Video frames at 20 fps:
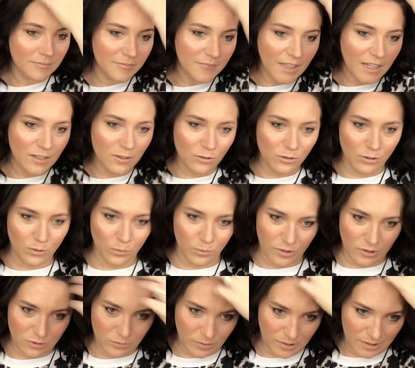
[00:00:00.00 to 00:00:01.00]
I don't know
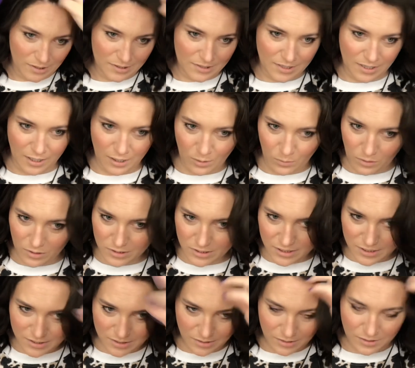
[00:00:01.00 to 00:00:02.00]
which way this hair
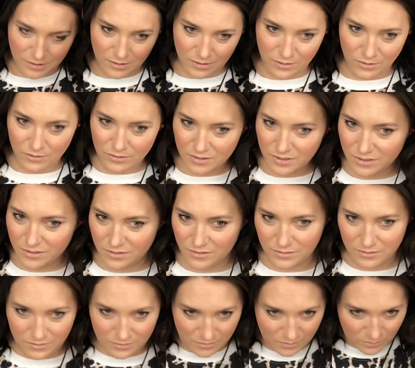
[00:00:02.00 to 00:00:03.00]
wants to go. I
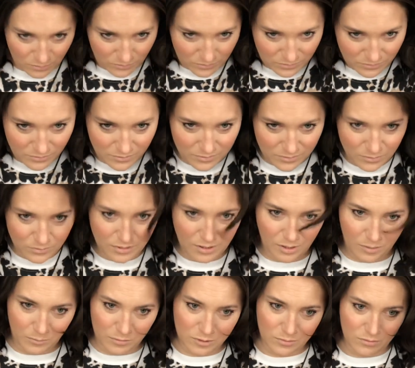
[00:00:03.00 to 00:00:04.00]
don't know. That's what
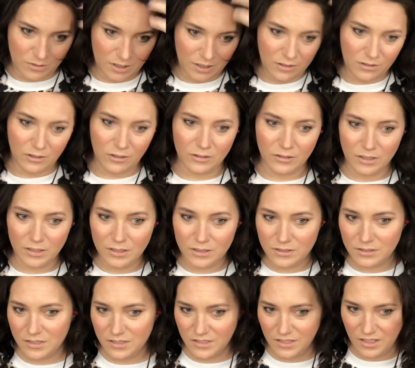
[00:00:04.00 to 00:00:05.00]
happens when I curl it.
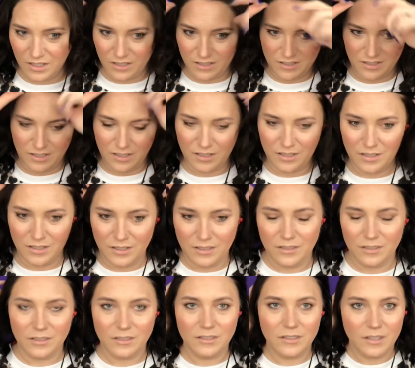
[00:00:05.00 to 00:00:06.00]
It's like, yeah, and
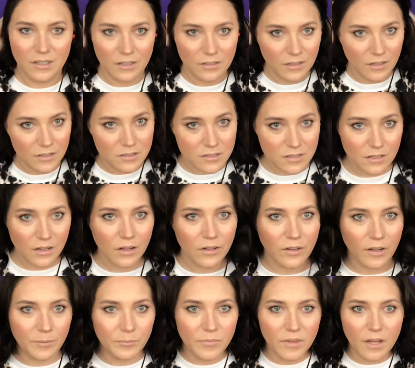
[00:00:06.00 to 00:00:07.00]
it could care less.
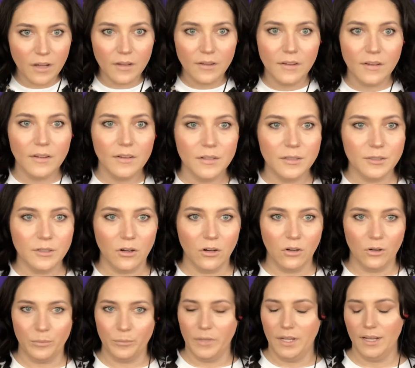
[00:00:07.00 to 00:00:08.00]
Okay.
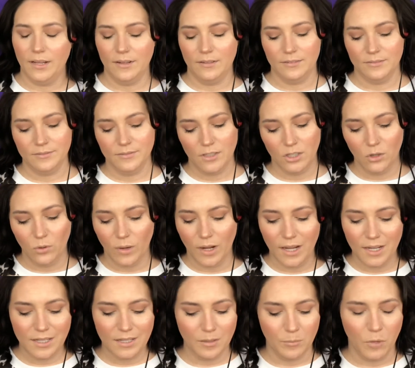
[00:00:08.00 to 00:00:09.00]
Oh, man. Oh,
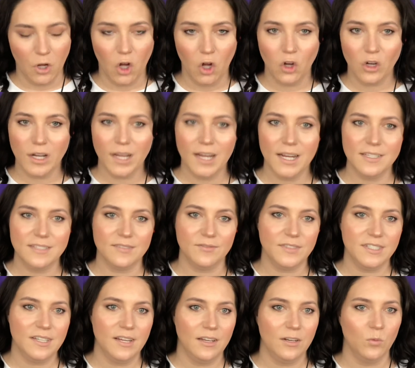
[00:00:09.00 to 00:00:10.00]
I am all kinds of
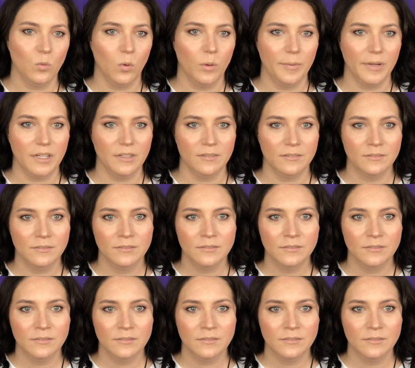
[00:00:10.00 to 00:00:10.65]
tin woman.